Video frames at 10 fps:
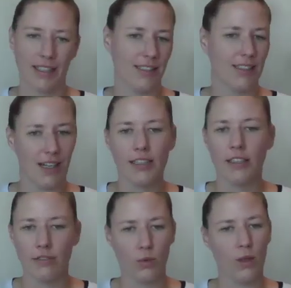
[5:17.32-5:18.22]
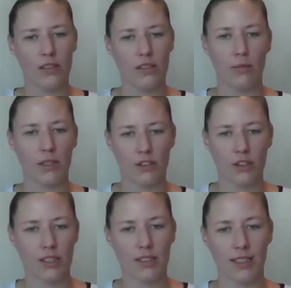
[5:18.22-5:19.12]
I kind of was,
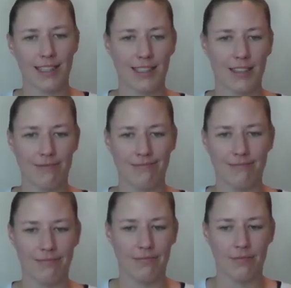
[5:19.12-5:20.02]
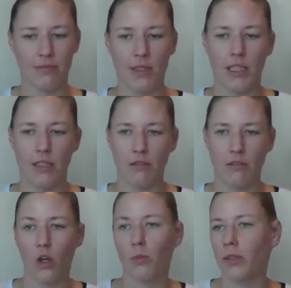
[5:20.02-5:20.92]
but just like
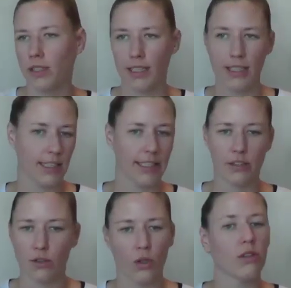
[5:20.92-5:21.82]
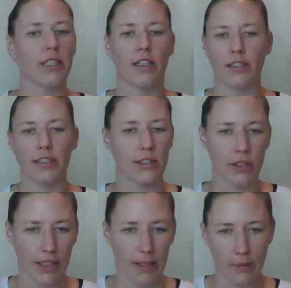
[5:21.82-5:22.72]
almost in a like scrolling on
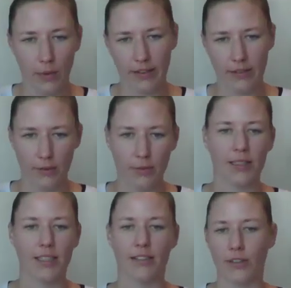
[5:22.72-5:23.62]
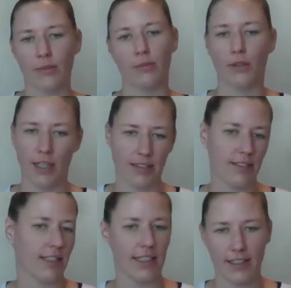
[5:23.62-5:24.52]
Instagram way. We're like, well, I'm
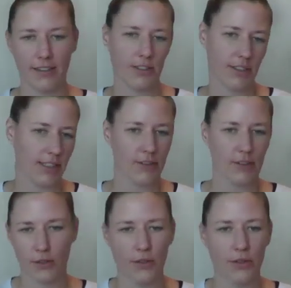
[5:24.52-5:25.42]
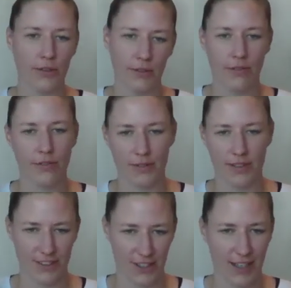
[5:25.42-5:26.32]
procrastinating. I'll just like scroll
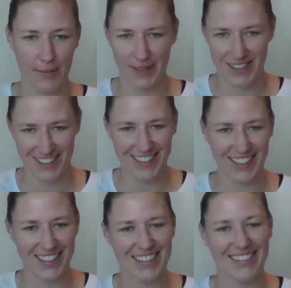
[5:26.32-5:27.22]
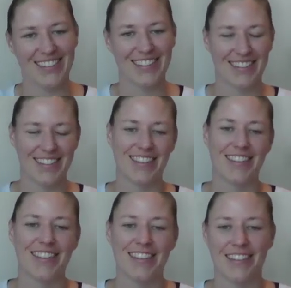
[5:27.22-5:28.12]
through these jobs. Like,
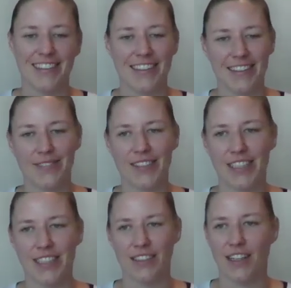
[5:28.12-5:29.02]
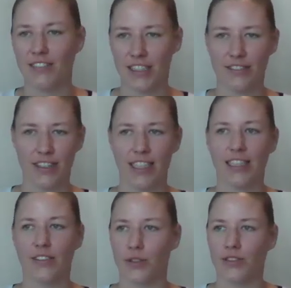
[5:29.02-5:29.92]
not really with
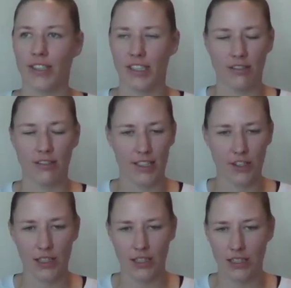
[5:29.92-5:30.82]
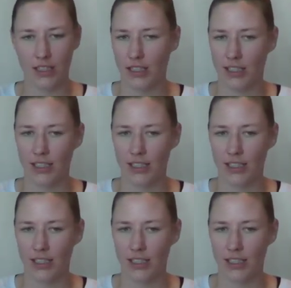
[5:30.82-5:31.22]
any sort of like direction.